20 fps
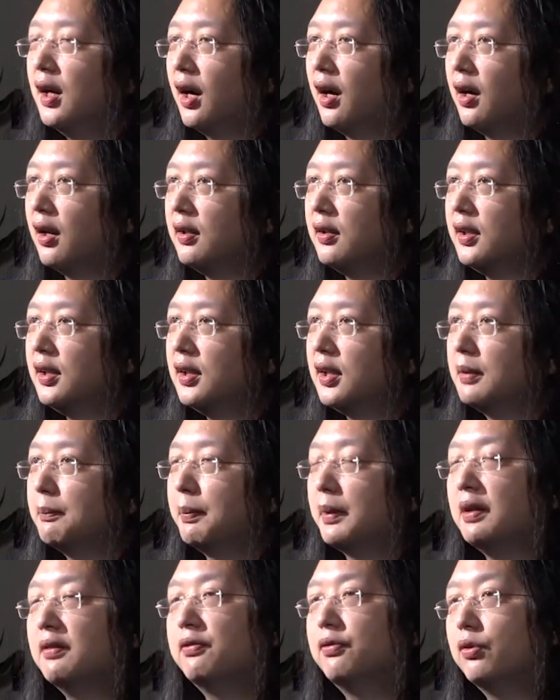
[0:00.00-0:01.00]
uh, leading
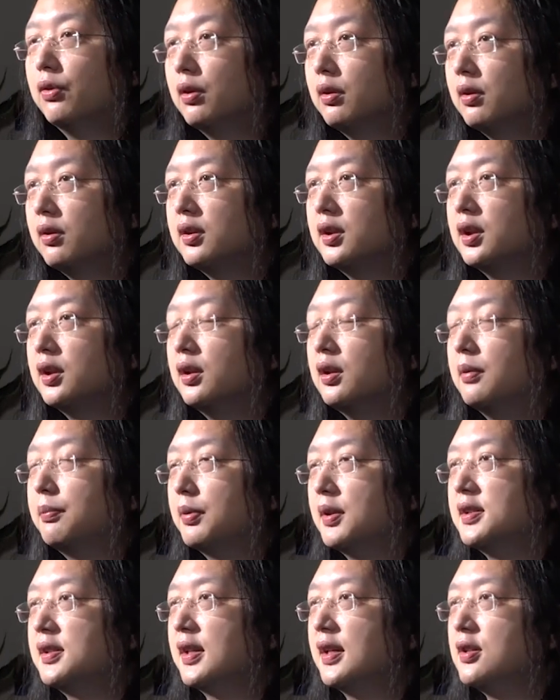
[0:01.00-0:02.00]
before the
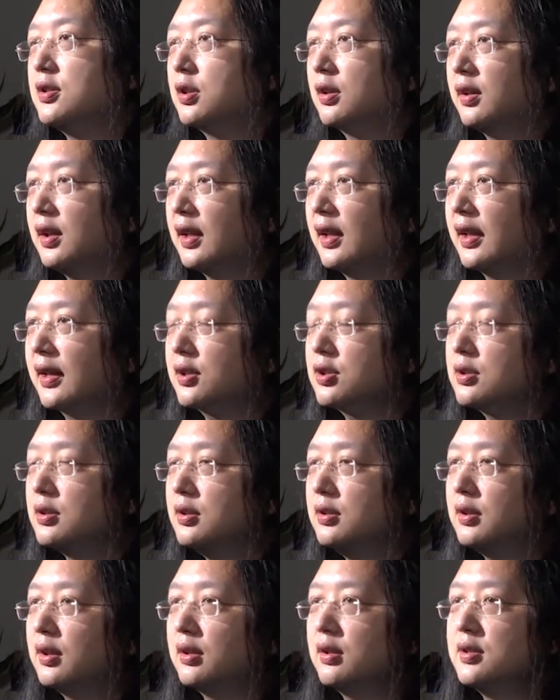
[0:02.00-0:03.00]
presidential election,
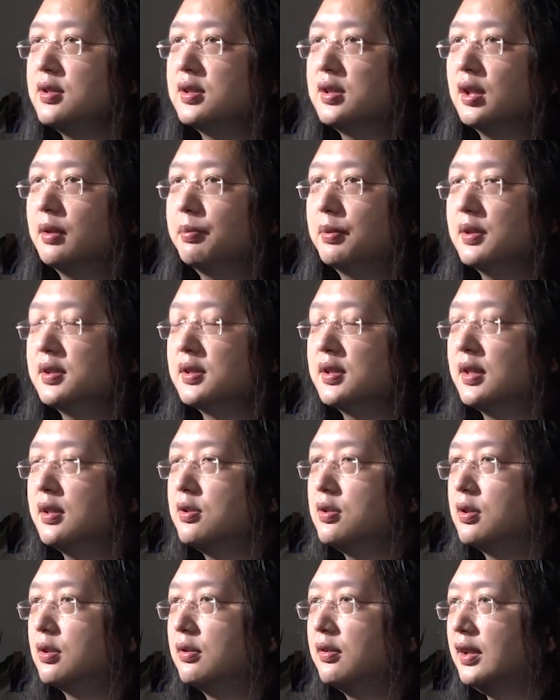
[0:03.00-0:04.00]
there's the
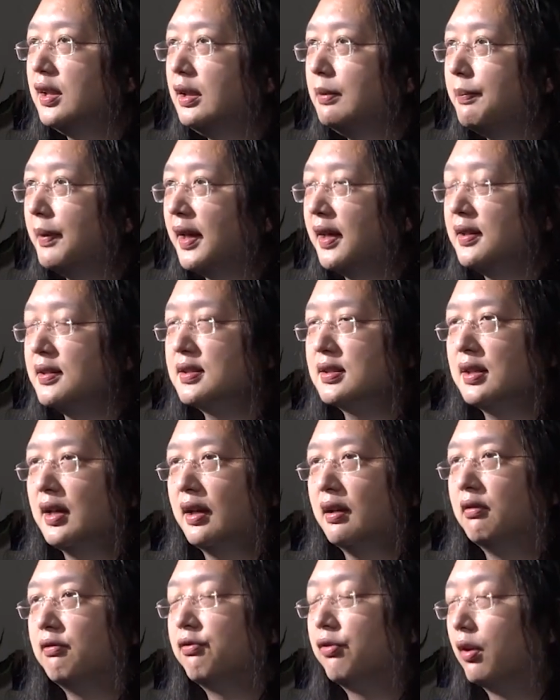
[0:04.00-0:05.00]
presidential debate
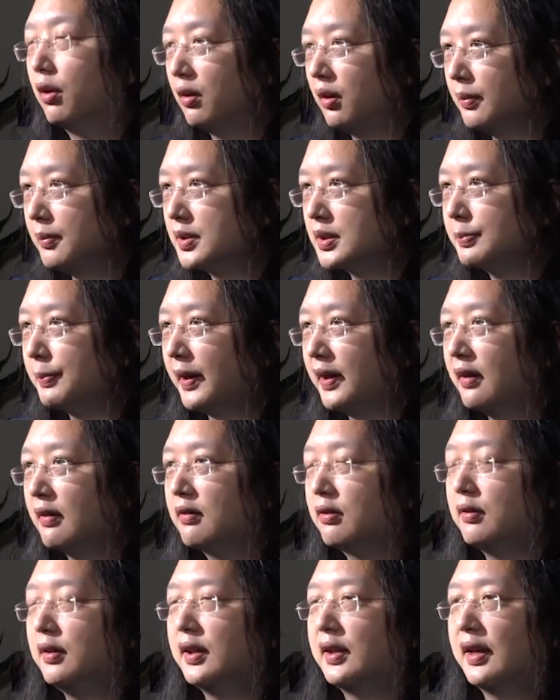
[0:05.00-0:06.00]
and forums by the
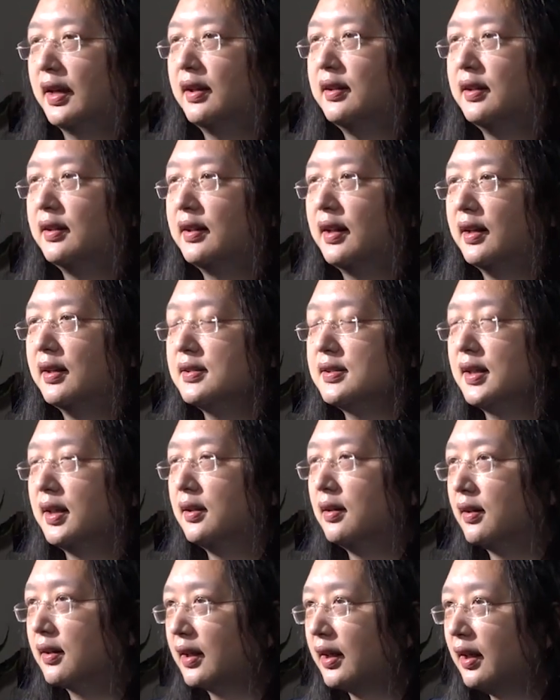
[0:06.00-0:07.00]
three candidates. And
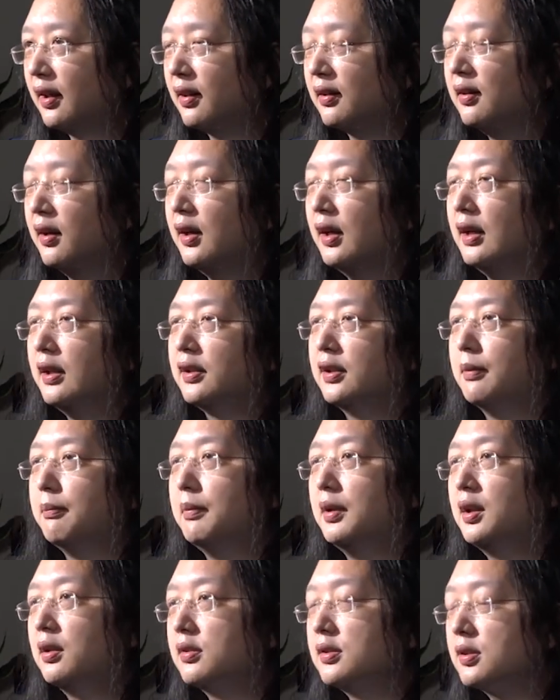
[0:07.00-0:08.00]
again, the
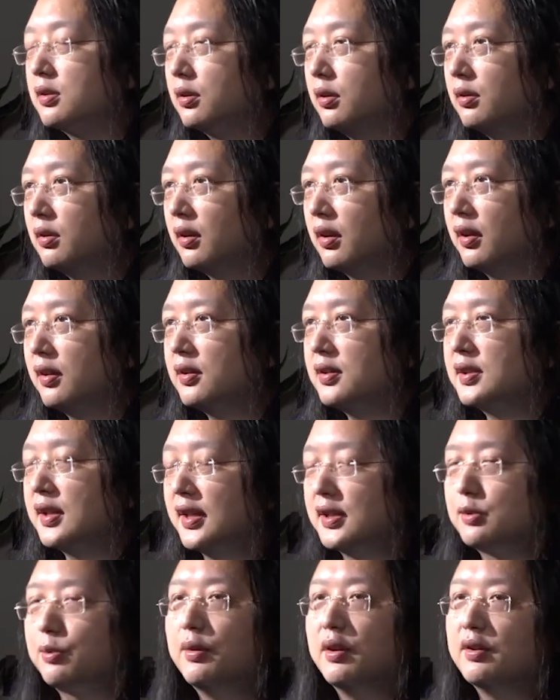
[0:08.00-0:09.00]
middle schoolers,
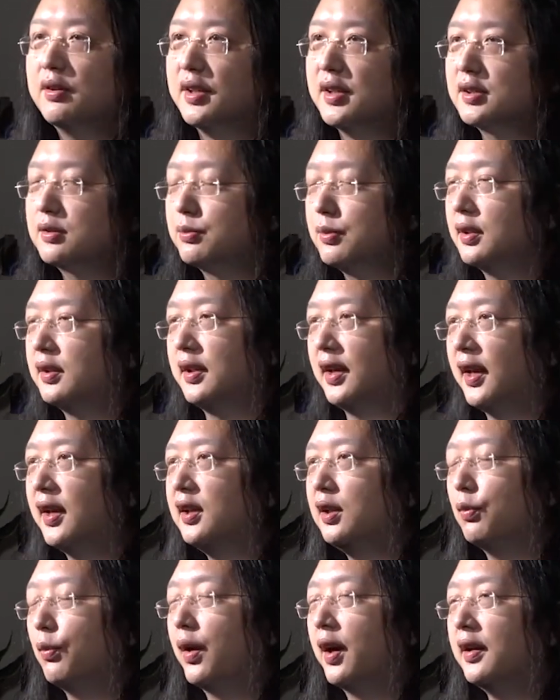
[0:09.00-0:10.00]
as well as really
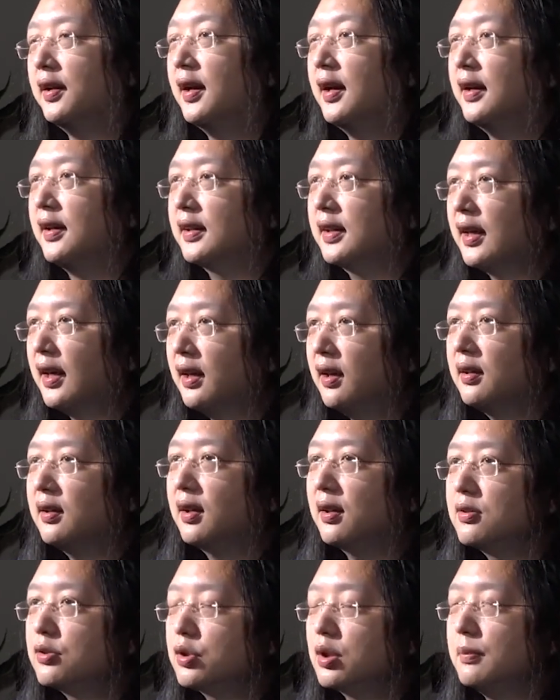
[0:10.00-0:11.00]
anyone, can
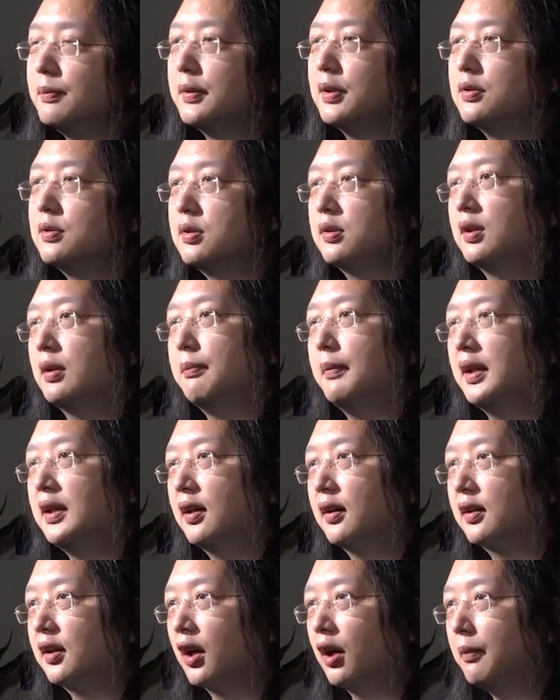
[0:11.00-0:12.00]
contribute to the
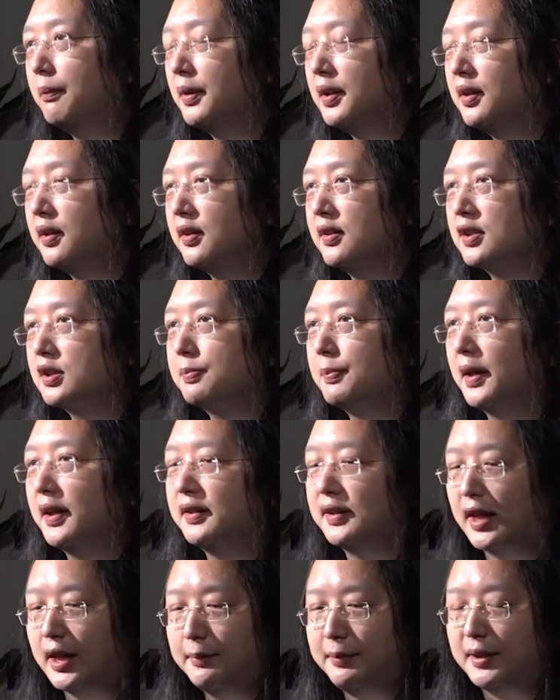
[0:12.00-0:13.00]
meta competence by
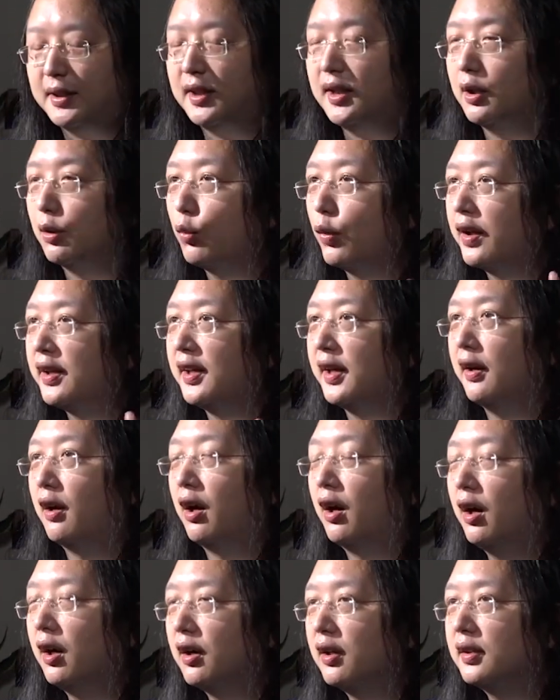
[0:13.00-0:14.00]
typing in what they
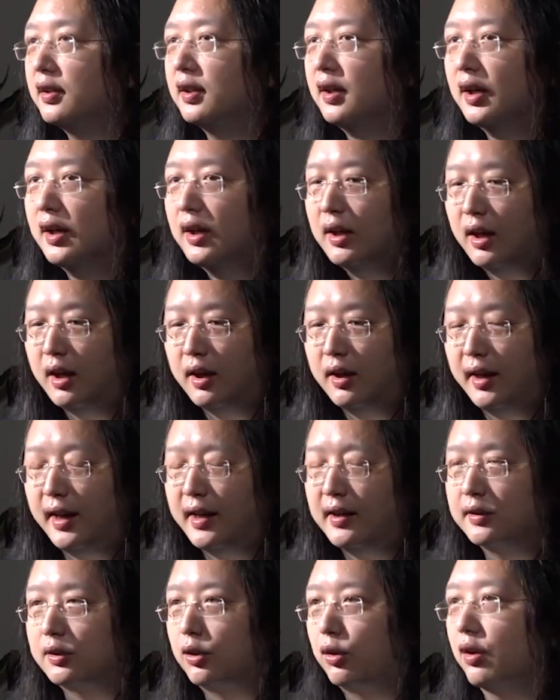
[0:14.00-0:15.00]
heard uh,
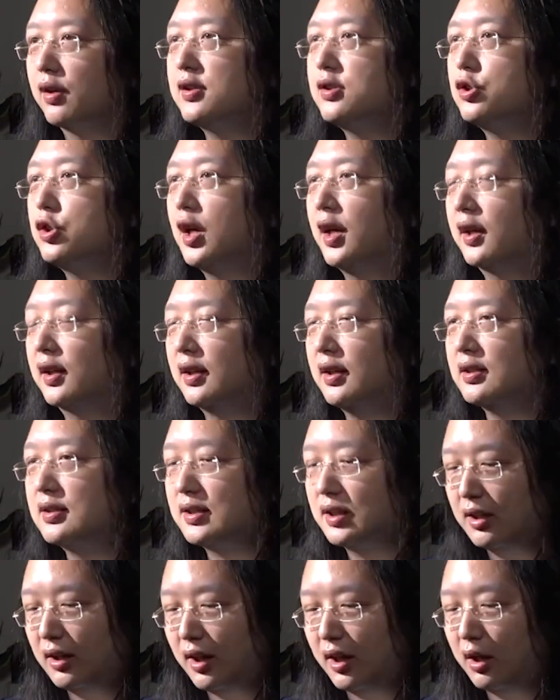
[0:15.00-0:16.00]
and cross-check it
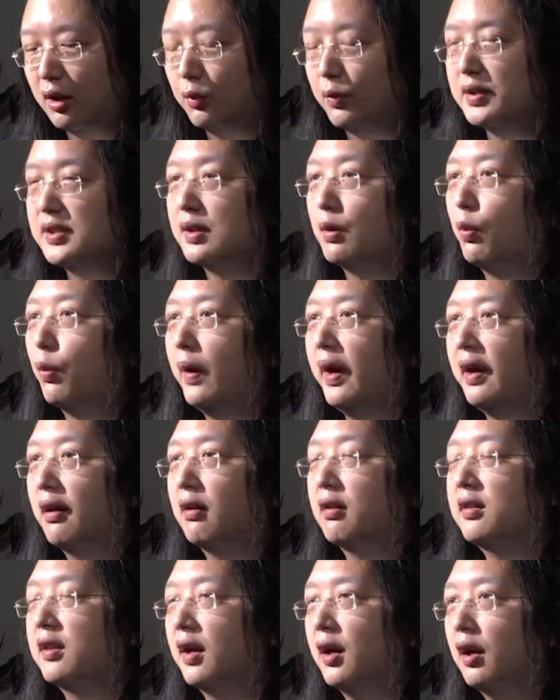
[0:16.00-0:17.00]
uh, with a
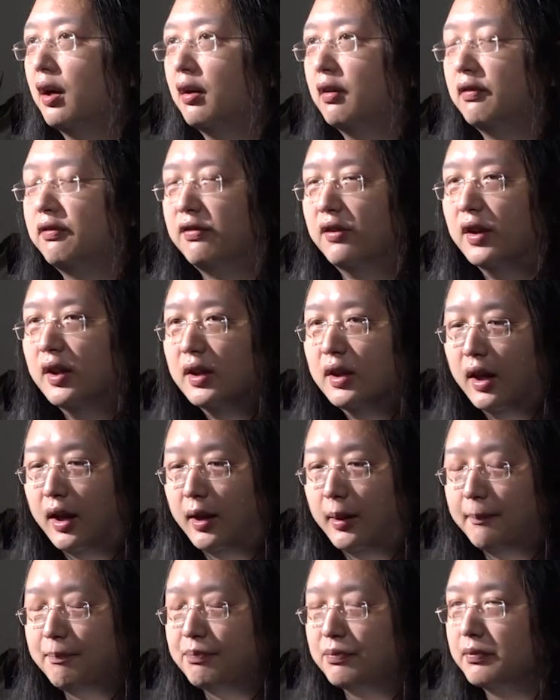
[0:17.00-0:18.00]
wealth of
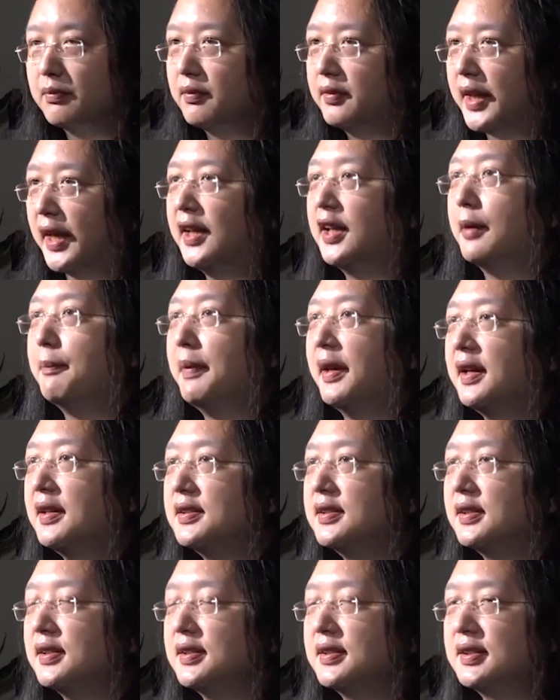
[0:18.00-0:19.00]
um,
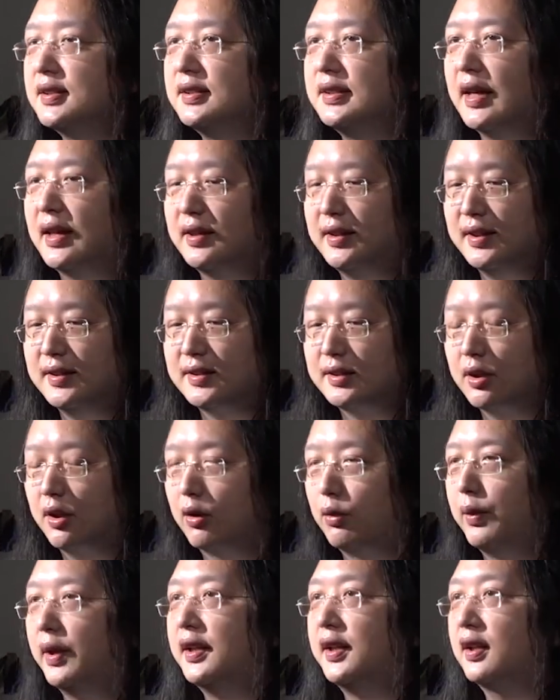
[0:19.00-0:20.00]
databases that is
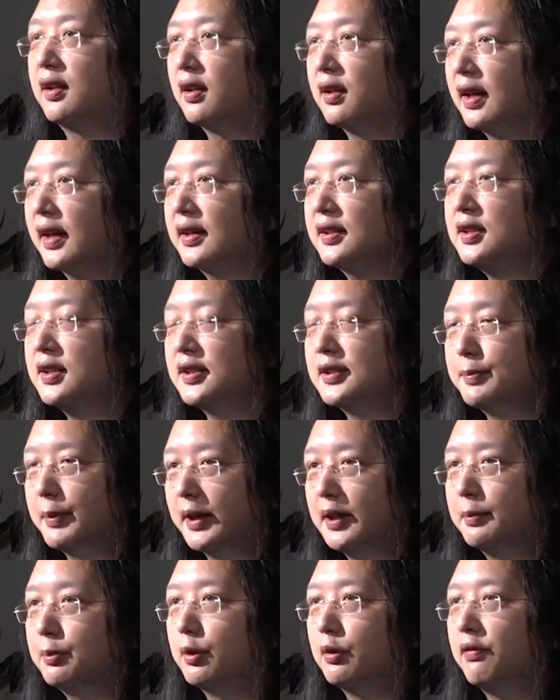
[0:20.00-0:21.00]
already collected by
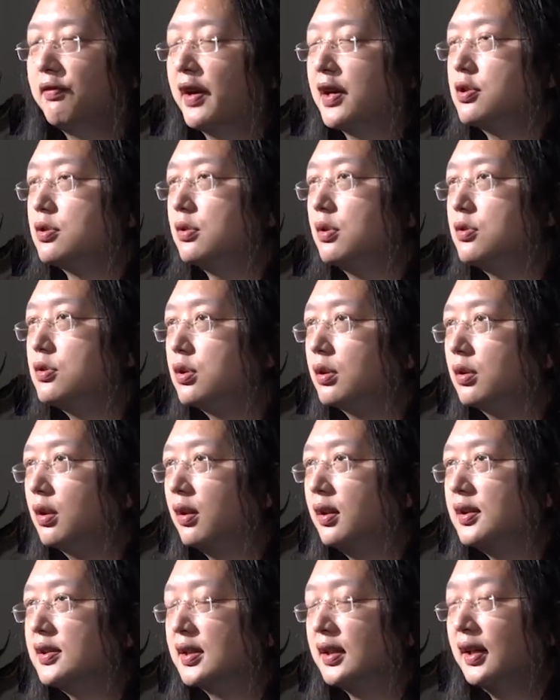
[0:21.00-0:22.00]
the professional
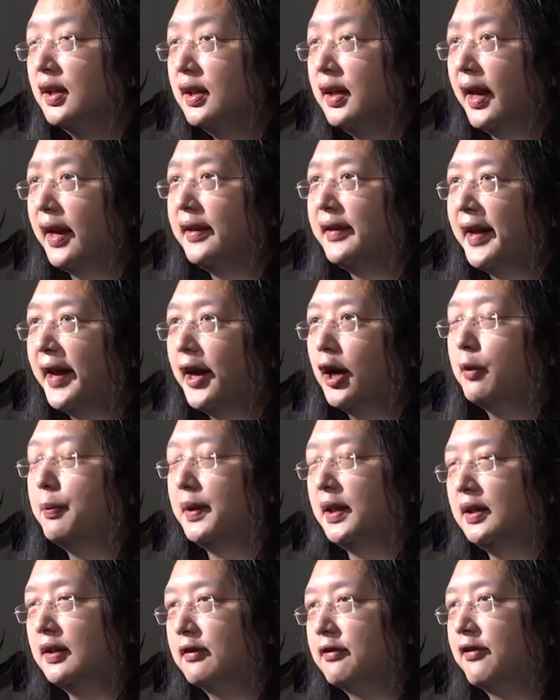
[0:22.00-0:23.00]
journalists and
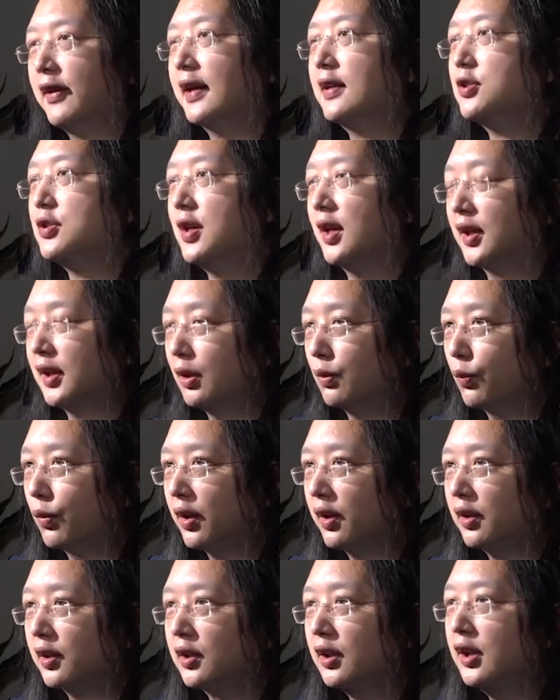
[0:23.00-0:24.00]
help in the fact-checking
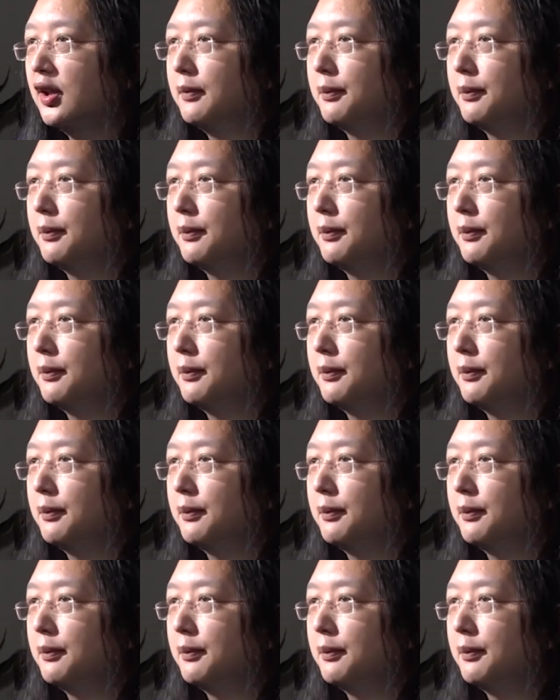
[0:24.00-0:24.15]
work.